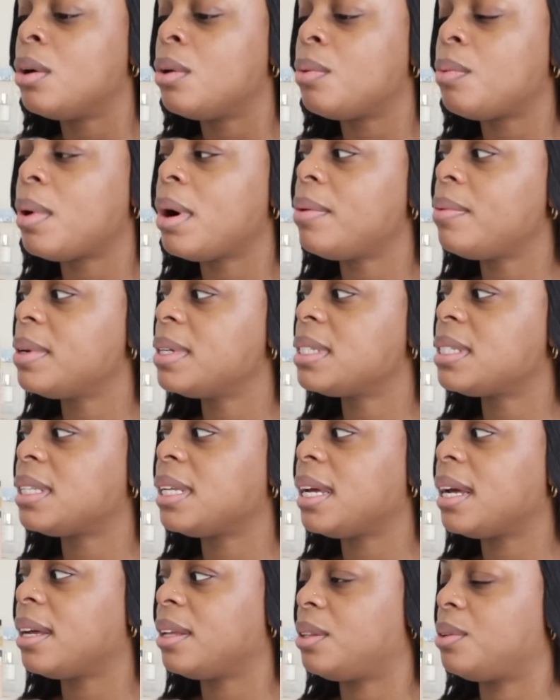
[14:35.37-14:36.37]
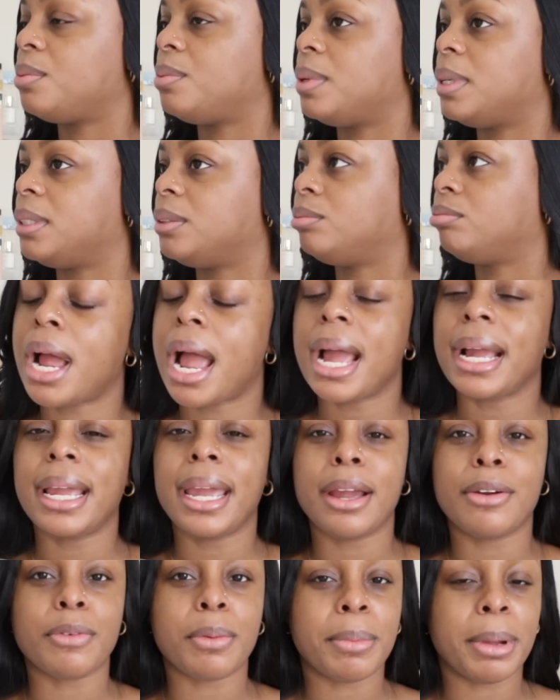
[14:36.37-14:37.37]
What was the other one? I
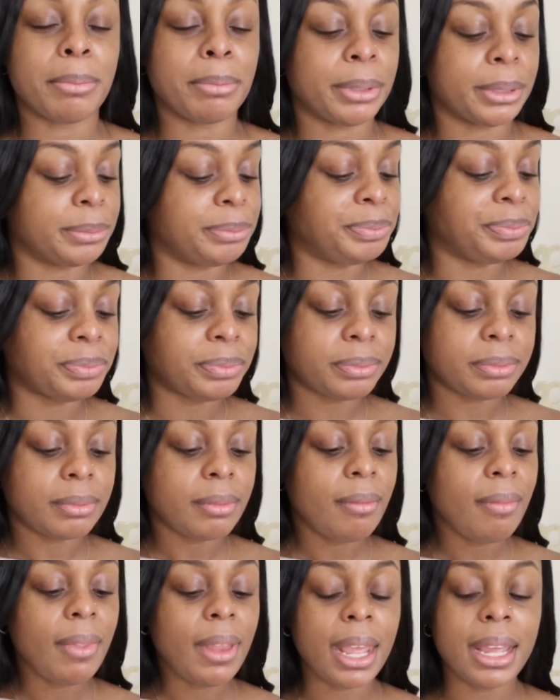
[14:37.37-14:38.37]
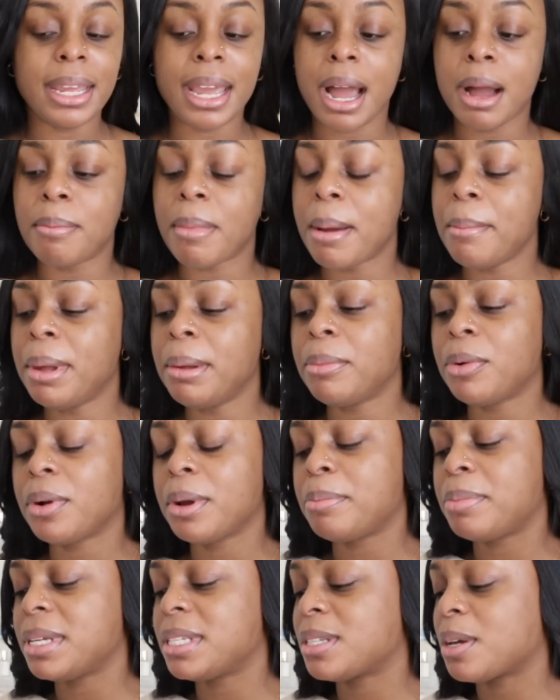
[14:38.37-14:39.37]
can't remember. Y'all, my memory
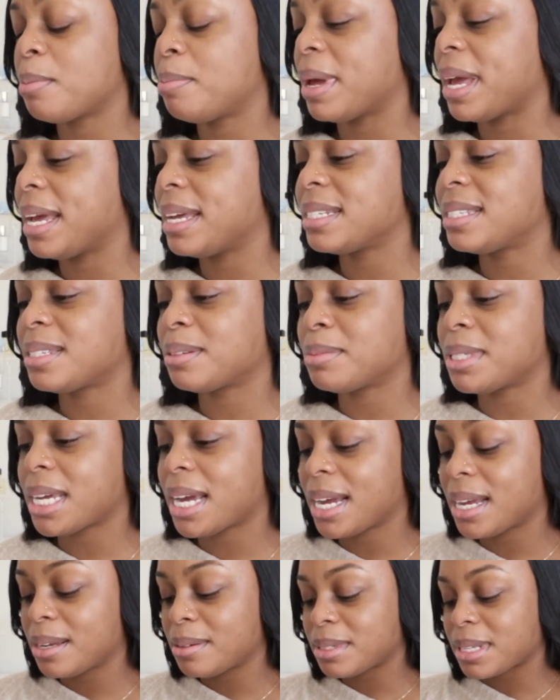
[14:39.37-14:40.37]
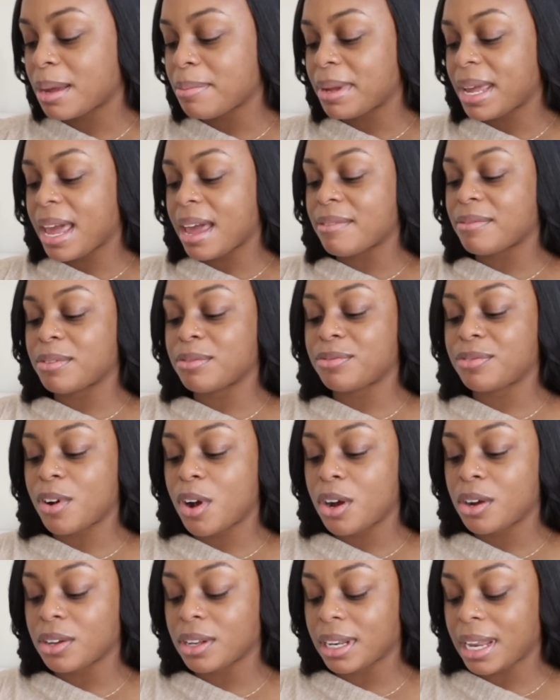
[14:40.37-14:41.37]
be so bad. Sometimes I be having
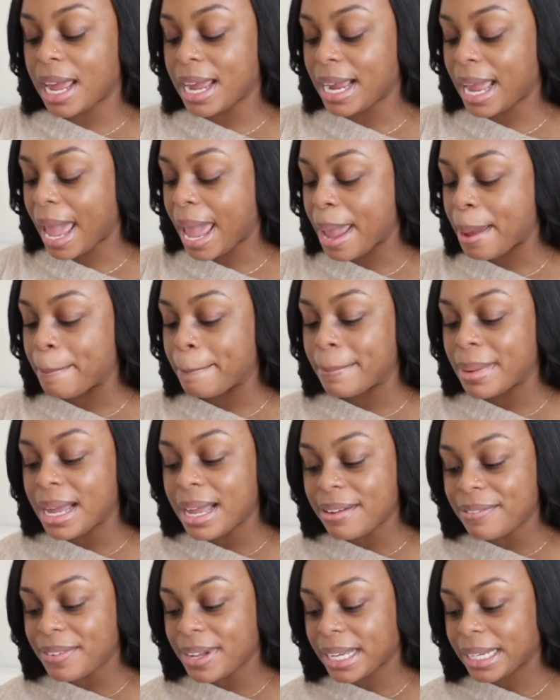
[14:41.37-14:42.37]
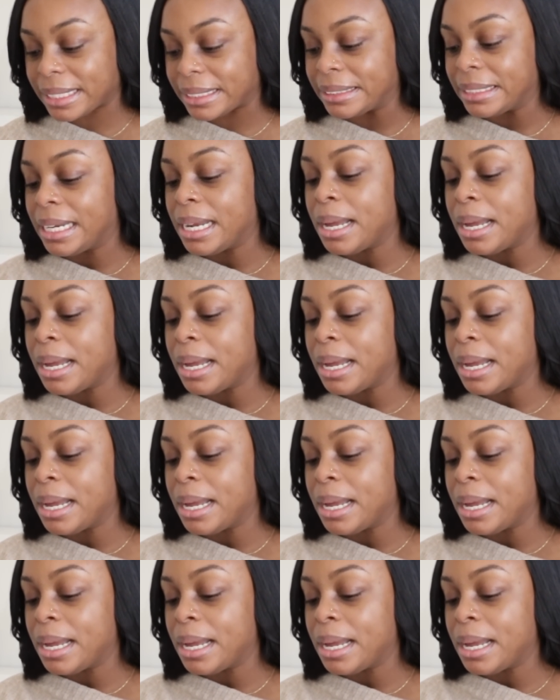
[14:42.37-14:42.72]
fog like a motherfucker